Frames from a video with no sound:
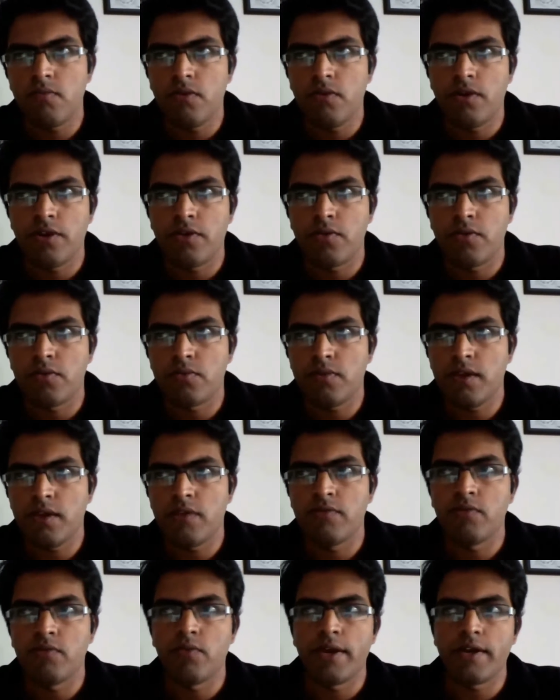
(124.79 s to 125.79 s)

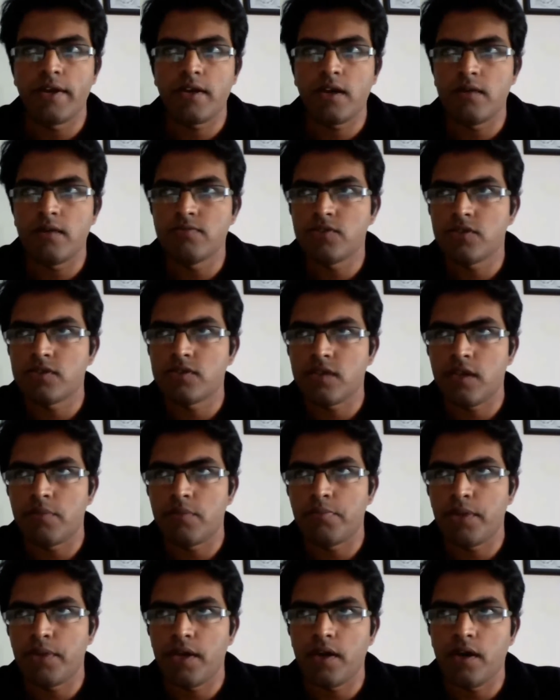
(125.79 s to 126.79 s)
Even when it comes to, say,
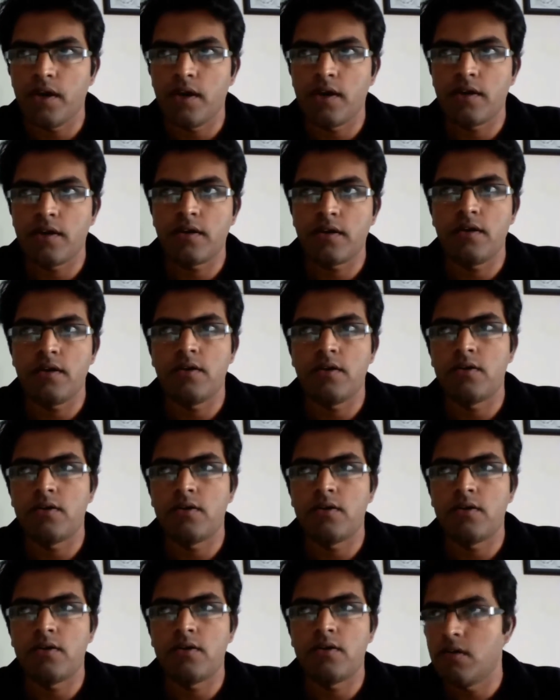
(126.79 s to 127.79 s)
PR
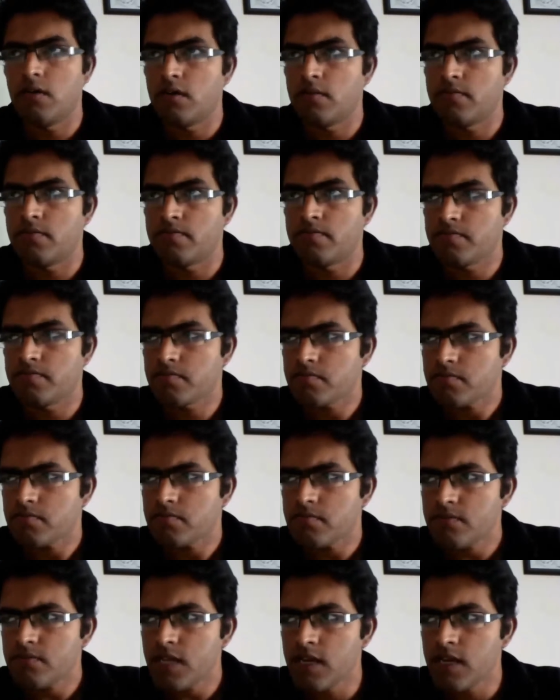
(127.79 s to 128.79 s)
or
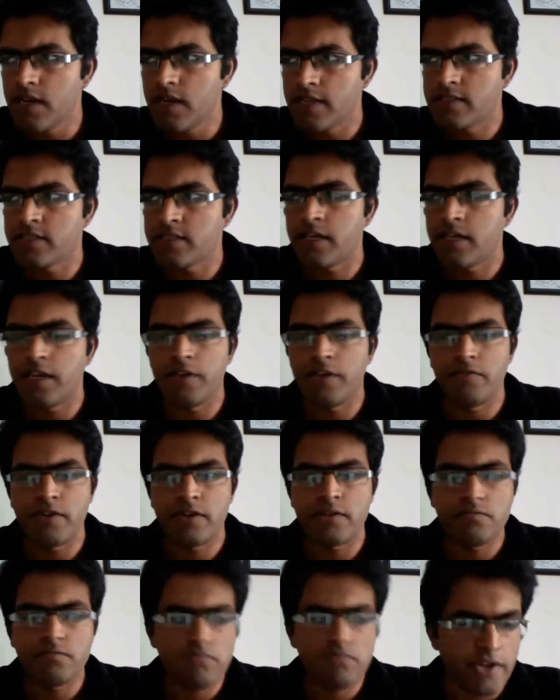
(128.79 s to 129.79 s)
let's say
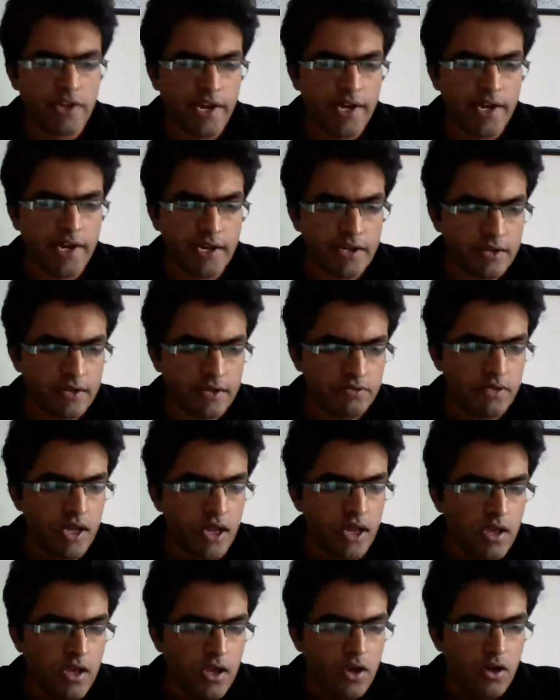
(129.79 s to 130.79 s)
even
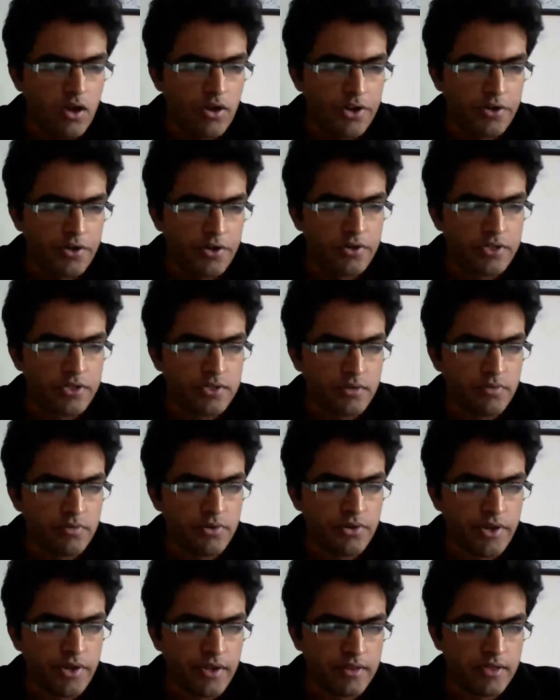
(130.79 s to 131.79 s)
creating or
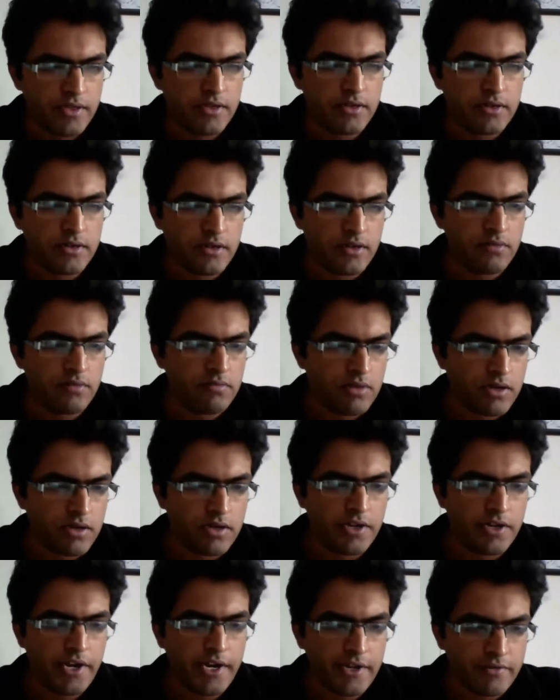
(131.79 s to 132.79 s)
distributing the
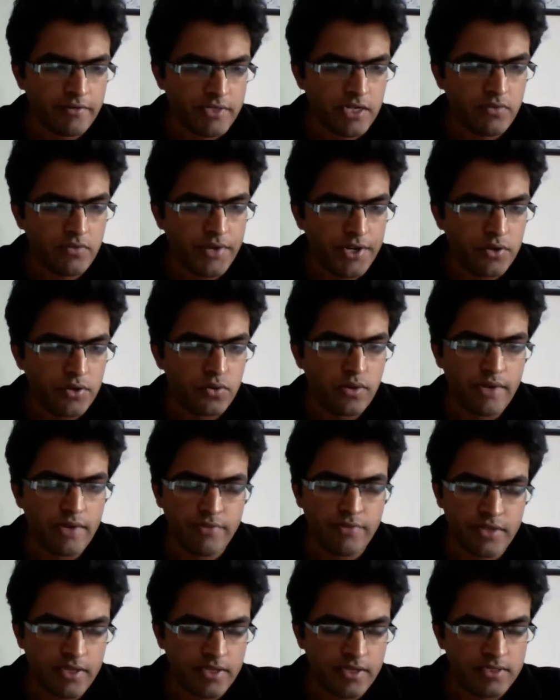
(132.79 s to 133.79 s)
creatives that we do,
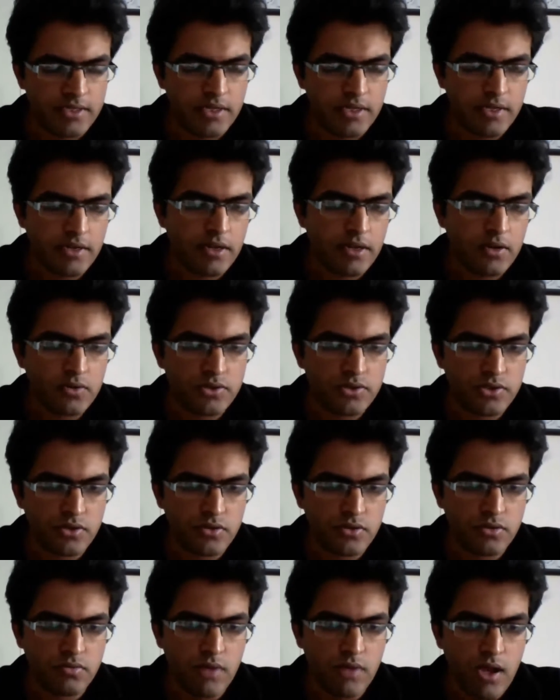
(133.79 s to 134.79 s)
everything is done in-house.
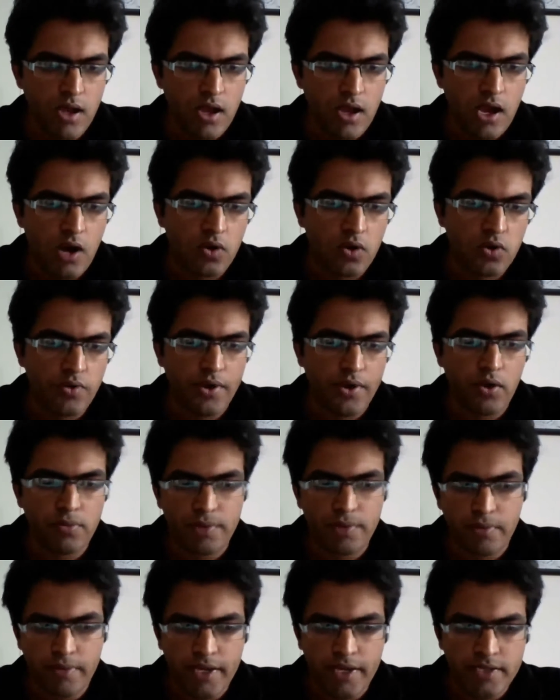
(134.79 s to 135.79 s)
So how do we
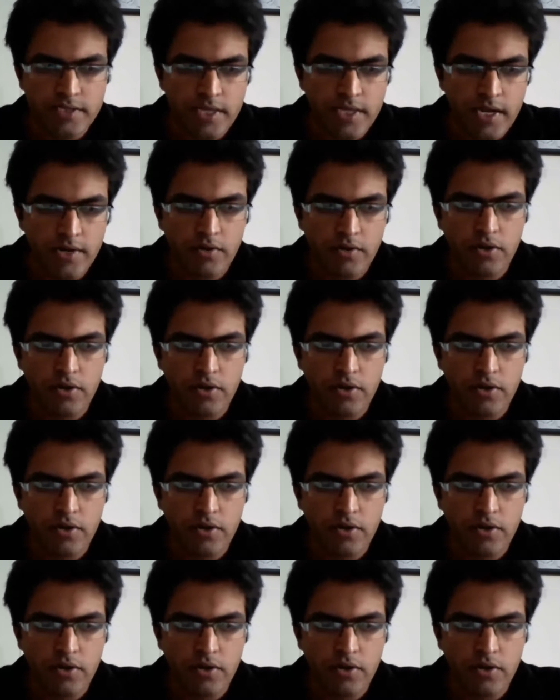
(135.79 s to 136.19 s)
optimize that?